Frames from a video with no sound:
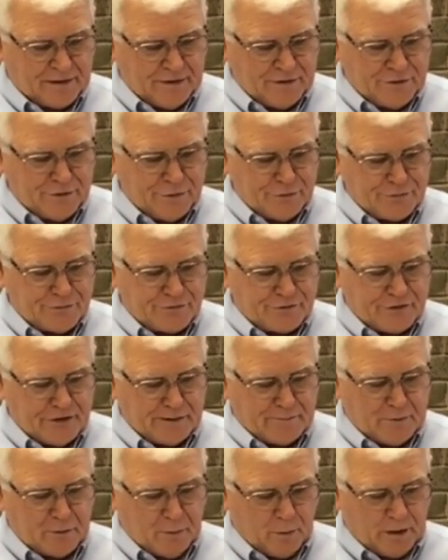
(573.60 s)
You
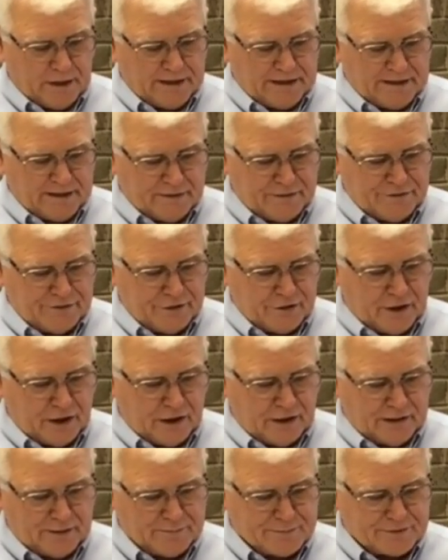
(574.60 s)
strum away on your
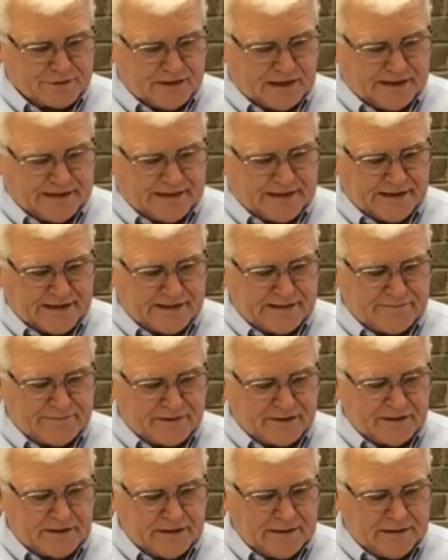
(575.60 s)
harps like
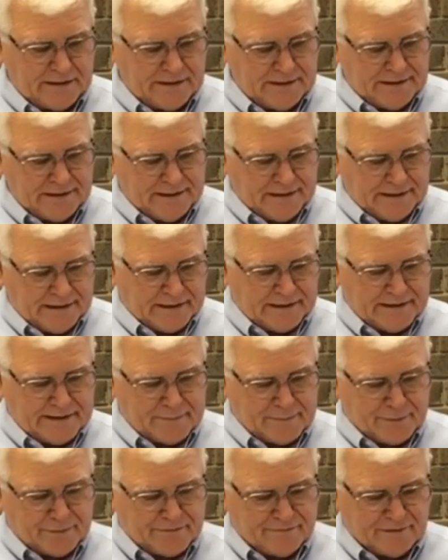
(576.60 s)
David and
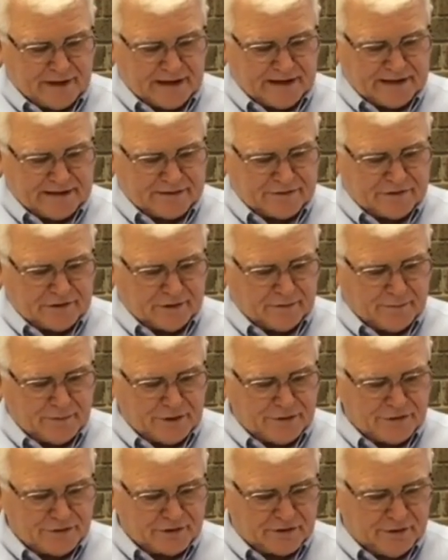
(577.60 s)
improvise on
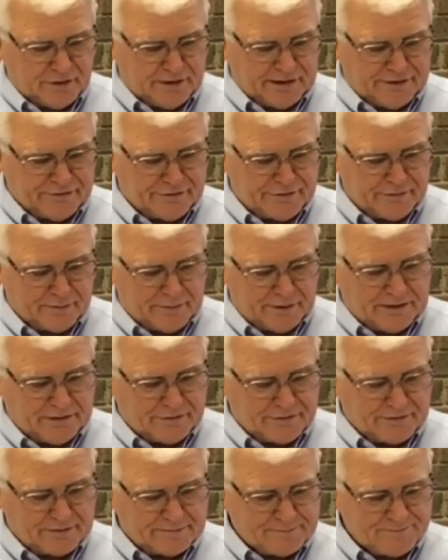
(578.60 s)
musical
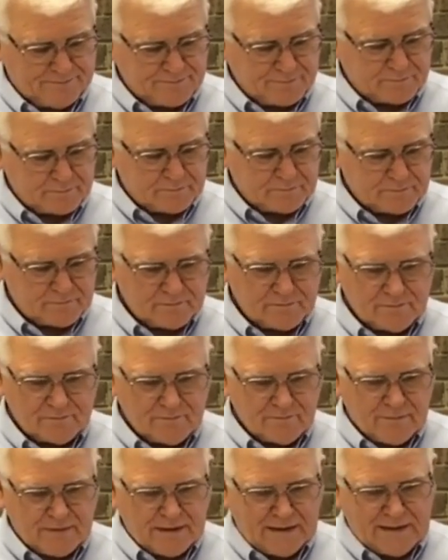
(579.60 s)
instruments.
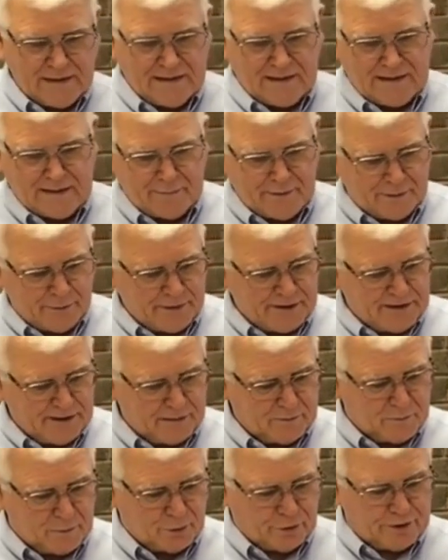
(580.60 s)
Now, let me read a
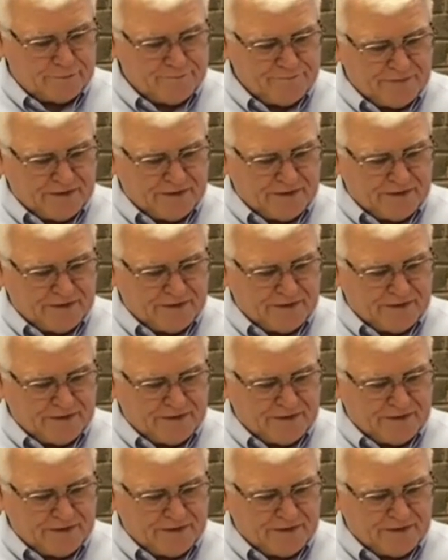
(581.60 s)
little more.